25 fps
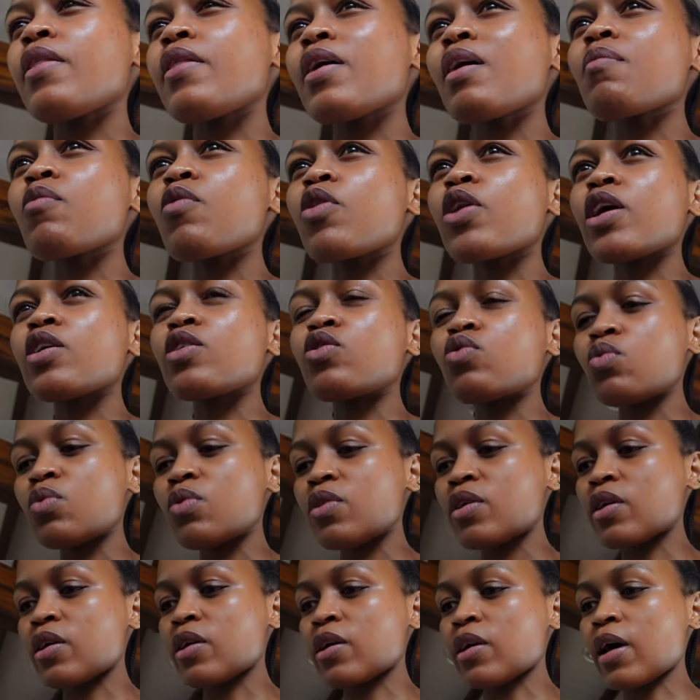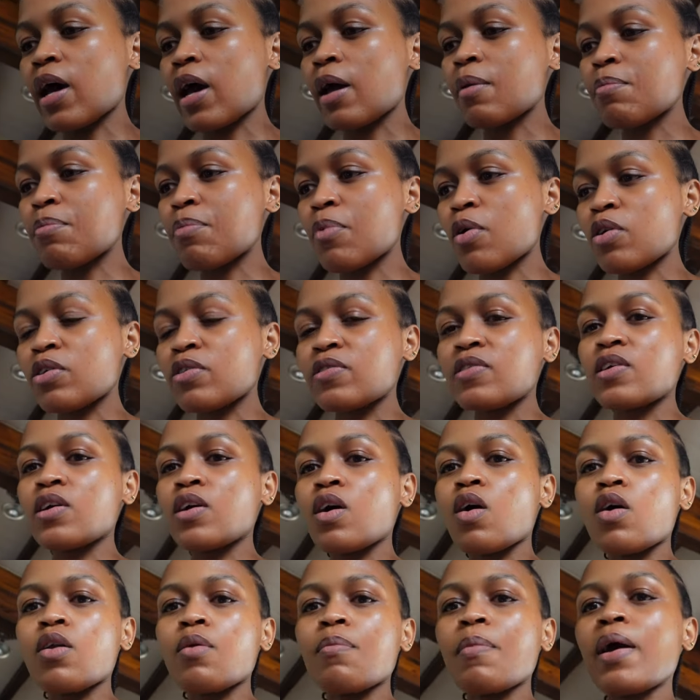I think I'm gonna do the
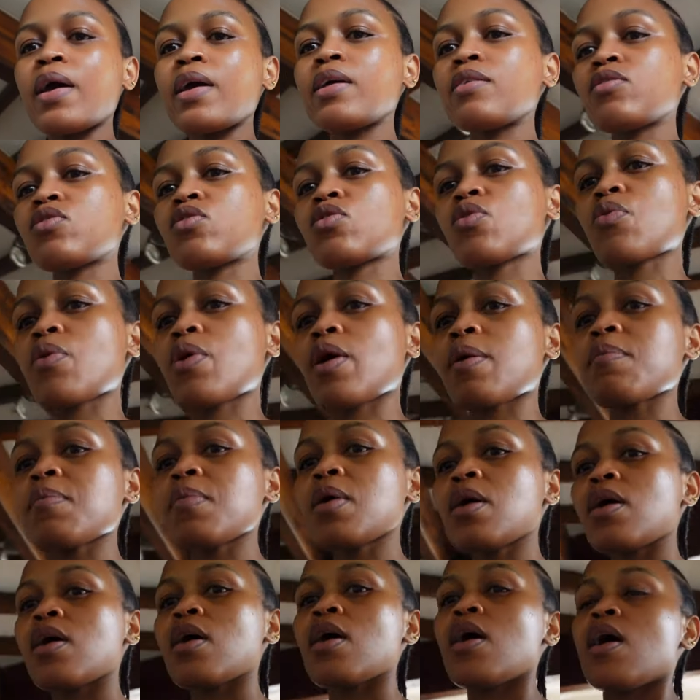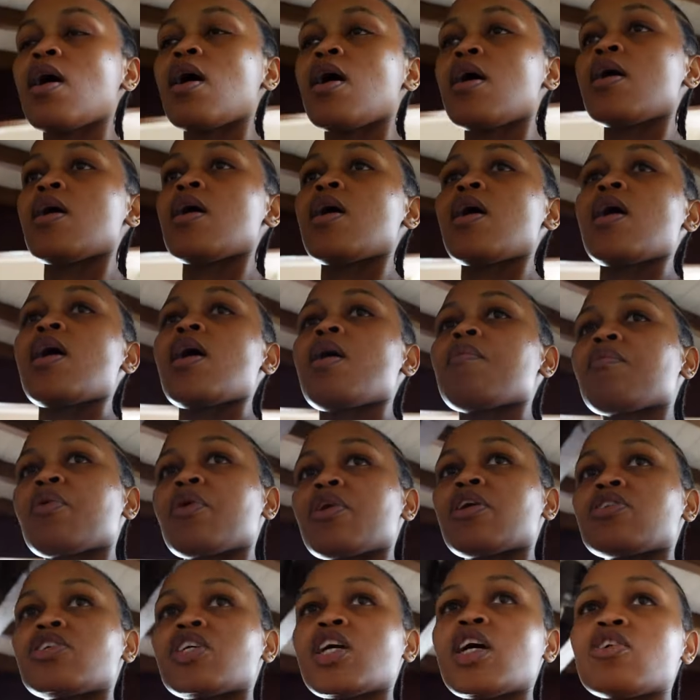unboxing on my Instagram. I'm
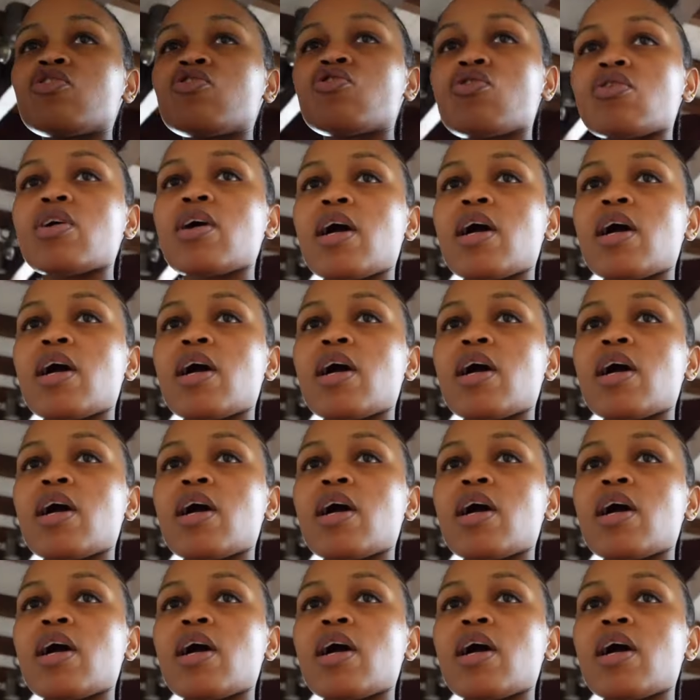gonna charge you